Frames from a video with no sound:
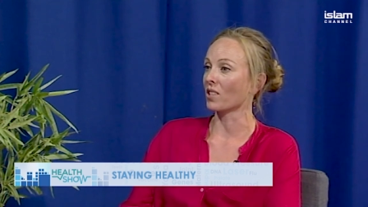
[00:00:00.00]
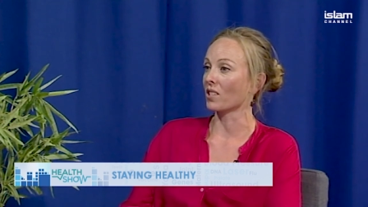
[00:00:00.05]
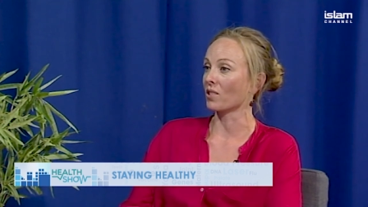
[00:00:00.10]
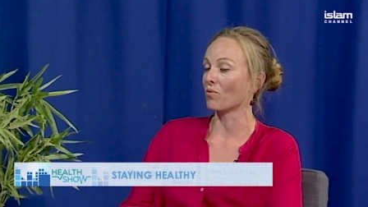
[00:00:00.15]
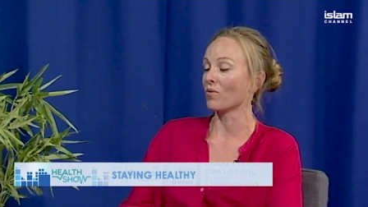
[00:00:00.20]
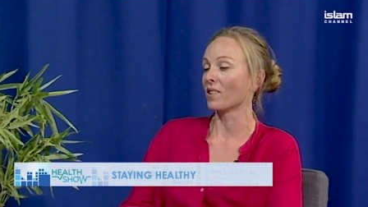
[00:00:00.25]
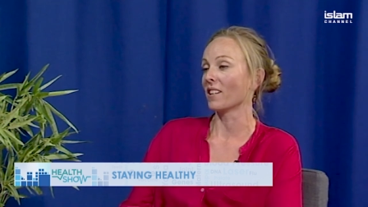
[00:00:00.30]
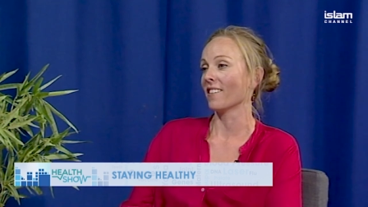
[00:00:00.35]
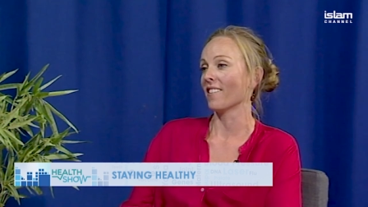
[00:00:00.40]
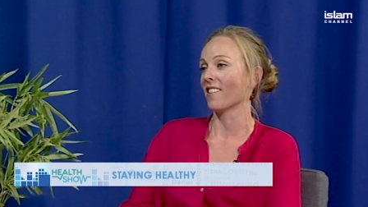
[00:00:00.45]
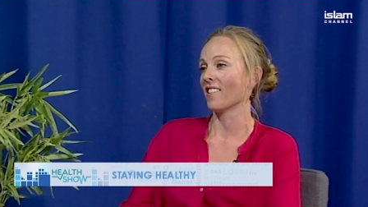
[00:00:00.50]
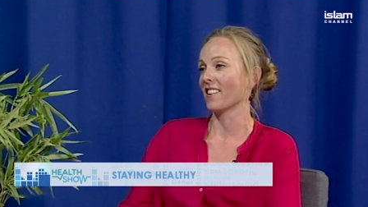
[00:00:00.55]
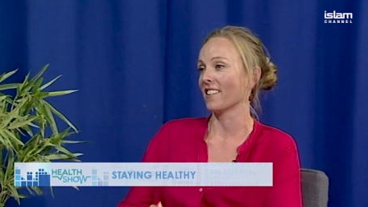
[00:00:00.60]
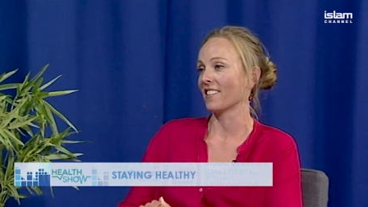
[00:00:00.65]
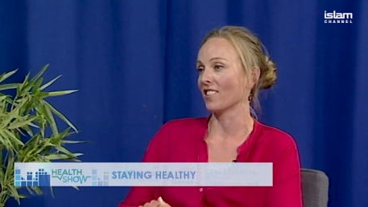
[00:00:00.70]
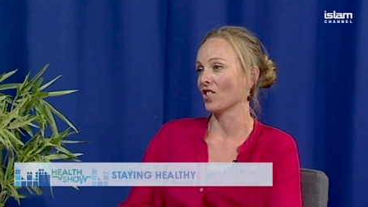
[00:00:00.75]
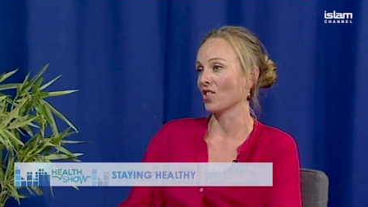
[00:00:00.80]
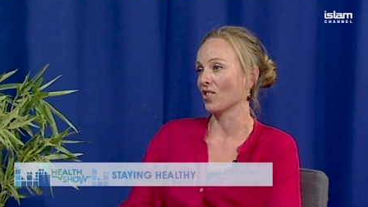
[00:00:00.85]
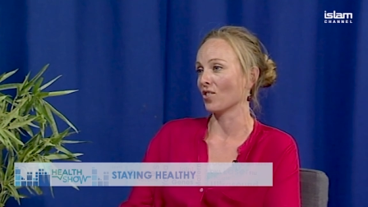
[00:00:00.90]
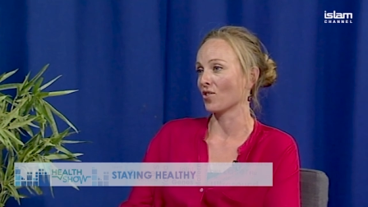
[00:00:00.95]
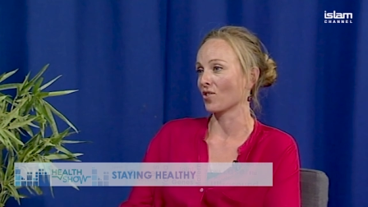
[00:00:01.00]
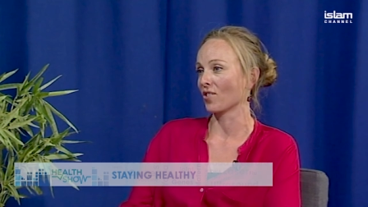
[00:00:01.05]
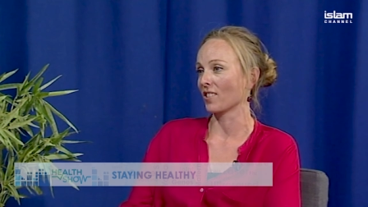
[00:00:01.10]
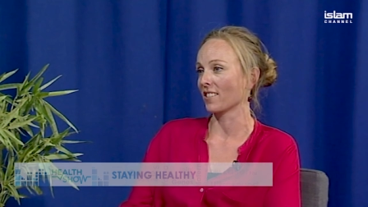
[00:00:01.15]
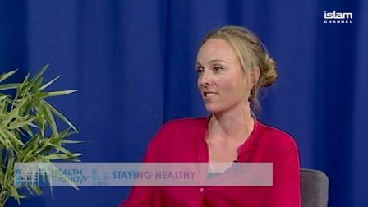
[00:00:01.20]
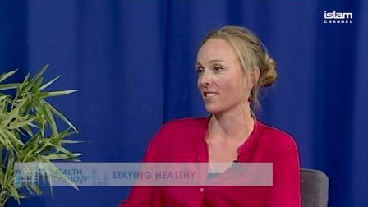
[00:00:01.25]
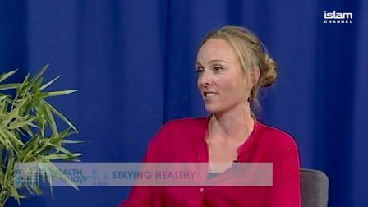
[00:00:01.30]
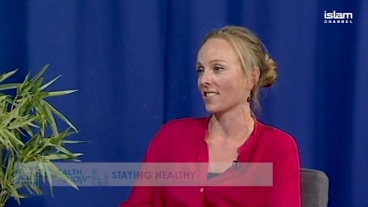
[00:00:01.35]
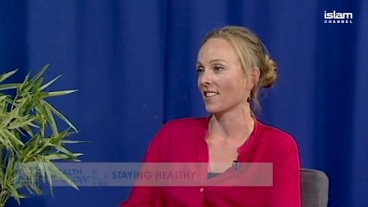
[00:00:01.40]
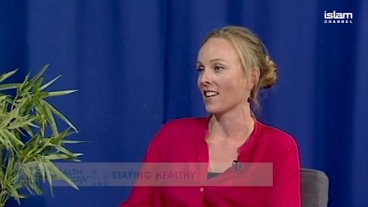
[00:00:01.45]
that's really high in
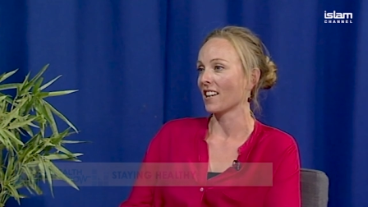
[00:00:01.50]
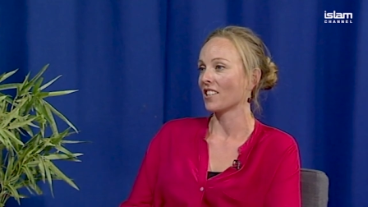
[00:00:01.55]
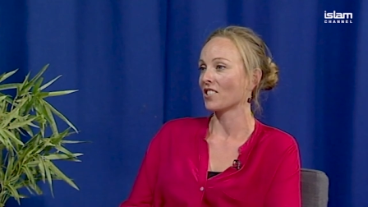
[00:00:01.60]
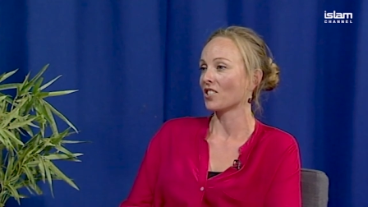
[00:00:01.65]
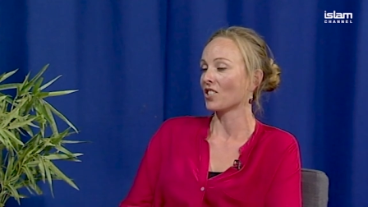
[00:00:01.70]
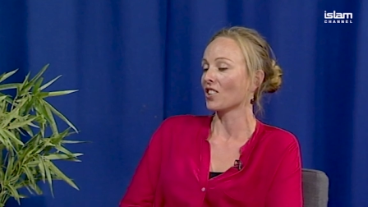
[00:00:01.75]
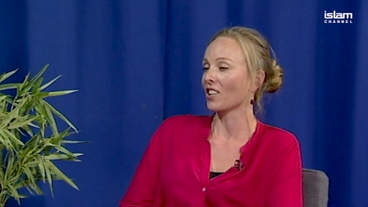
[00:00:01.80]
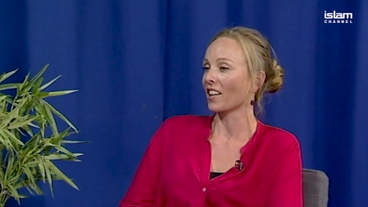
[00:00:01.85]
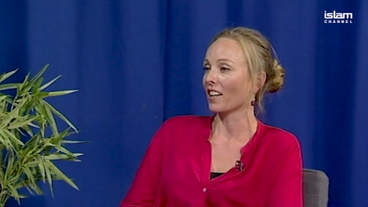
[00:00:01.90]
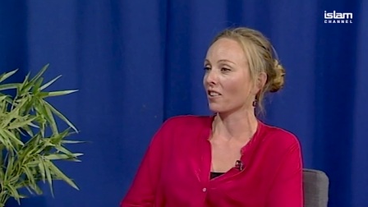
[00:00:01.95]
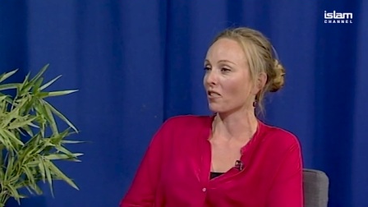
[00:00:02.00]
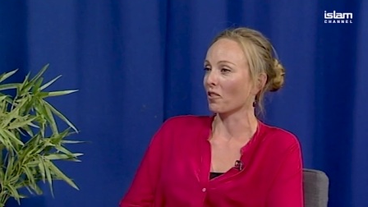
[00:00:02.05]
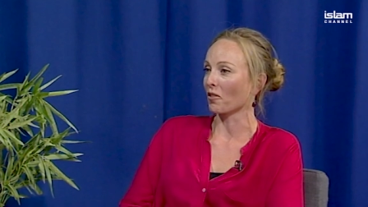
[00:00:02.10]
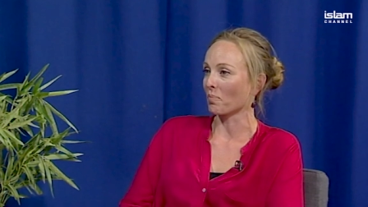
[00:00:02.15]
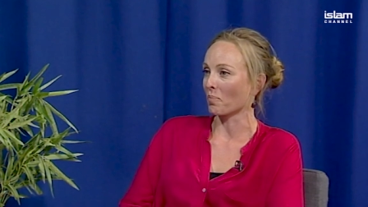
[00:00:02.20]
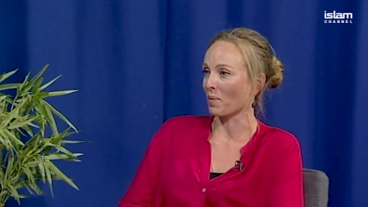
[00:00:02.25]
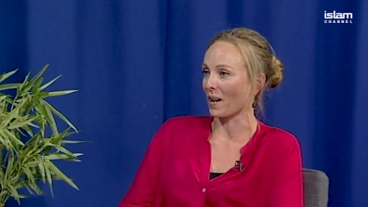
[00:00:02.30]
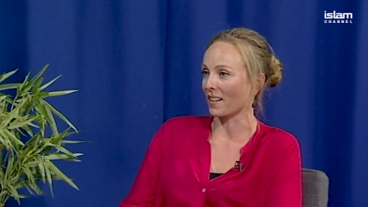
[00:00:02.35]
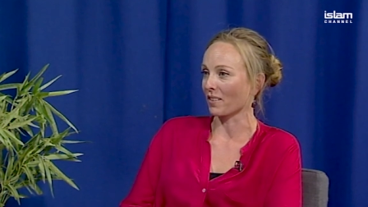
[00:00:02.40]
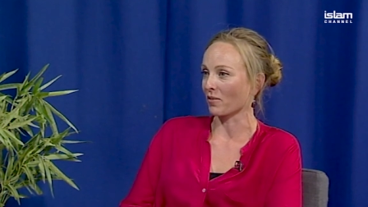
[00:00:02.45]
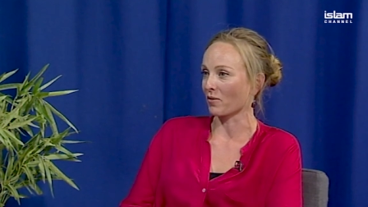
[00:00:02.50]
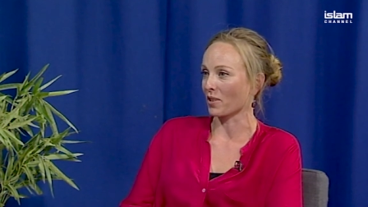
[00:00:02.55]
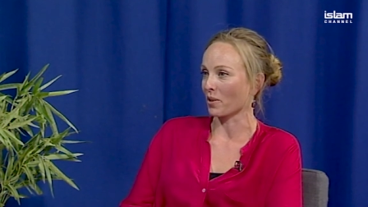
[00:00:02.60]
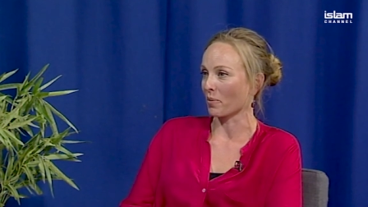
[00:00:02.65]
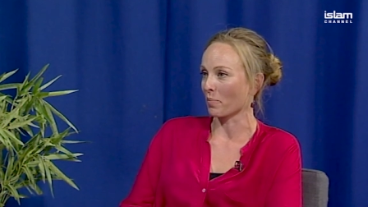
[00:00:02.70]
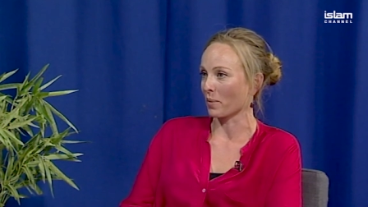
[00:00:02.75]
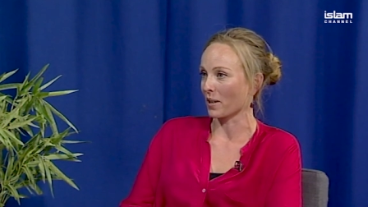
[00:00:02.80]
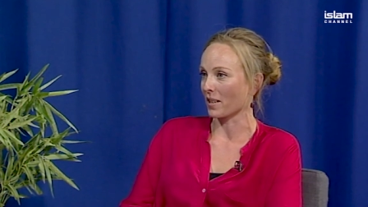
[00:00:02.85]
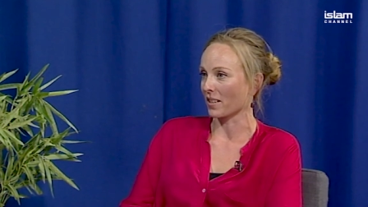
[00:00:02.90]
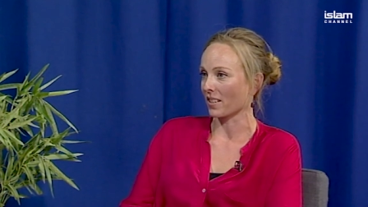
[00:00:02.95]
nutrients. So you get a lot of bang for
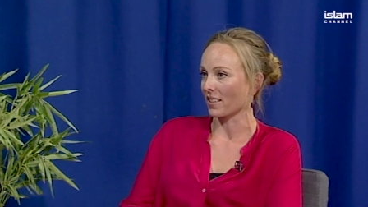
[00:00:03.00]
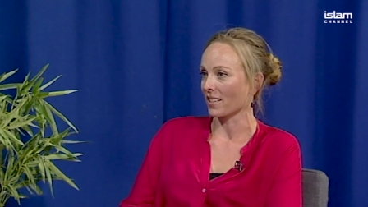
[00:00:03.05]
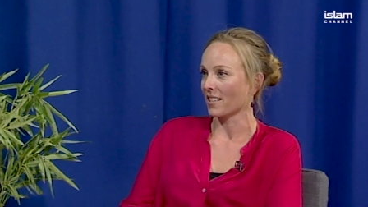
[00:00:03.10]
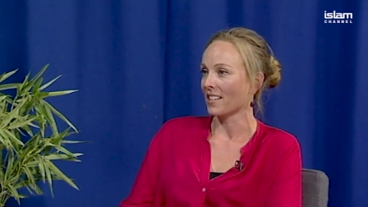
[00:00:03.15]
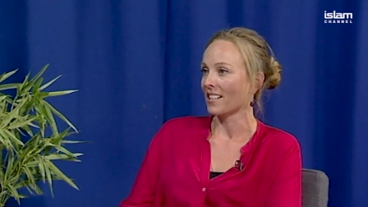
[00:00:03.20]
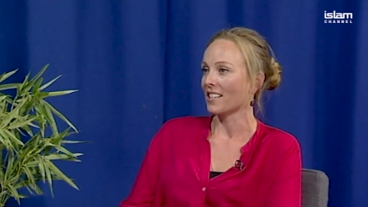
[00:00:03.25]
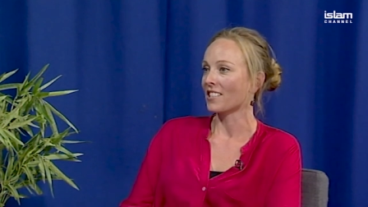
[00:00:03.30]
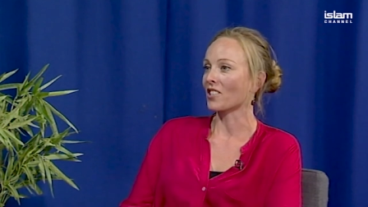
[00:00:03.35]
your buck.